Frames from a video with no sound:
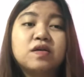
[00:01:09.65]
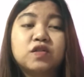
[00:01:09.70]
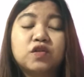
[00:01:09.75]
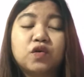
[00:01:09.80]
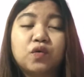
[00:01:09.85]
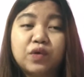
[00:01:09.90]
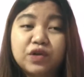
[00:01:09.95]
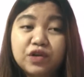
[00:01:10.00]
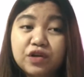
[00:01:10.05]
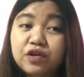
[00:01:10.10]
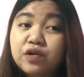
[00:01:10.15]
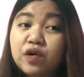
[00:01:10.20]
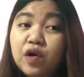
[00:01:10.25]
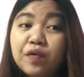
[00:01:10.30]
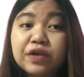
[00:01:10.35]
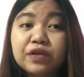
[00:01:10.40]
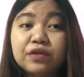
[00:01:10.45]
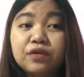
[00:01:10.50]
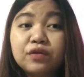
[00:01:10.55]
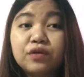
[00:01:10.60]
So what you're
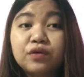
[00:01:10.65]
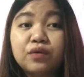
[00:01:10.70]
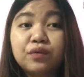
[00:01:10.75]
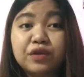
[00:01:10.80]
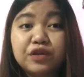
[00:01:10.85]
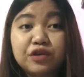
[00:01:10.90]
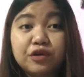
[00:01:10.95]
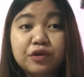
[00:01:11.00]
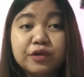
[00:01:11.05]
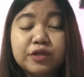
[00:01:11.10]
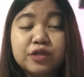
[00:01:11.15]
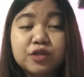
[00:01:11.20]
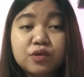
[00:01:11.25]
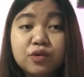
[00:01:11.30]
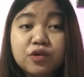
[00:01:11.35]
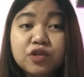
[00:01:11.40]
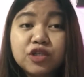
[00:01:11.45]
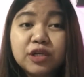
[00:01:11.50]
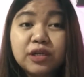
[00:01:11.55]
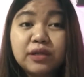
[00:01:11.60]
going to do with your
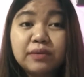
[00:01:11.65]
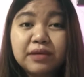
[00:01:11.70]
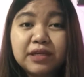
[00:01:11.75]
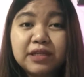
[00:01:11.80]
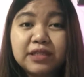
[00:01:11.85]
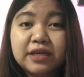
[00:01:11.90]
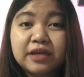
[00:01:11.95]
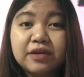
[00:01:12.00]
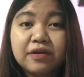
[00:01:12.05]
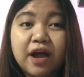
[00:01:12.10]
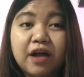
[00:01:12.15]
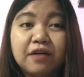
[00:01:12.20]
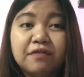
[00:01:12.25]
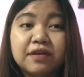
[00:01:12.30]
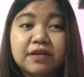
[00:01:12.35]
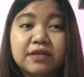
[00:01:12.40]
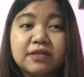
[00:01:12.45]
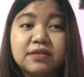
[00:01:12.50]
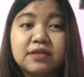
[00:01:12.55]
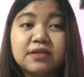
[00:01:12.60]
social media
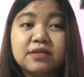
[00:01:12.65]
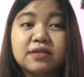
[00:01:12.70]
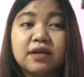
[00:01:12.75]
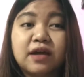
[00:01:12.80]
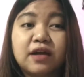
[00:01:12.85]
graphics is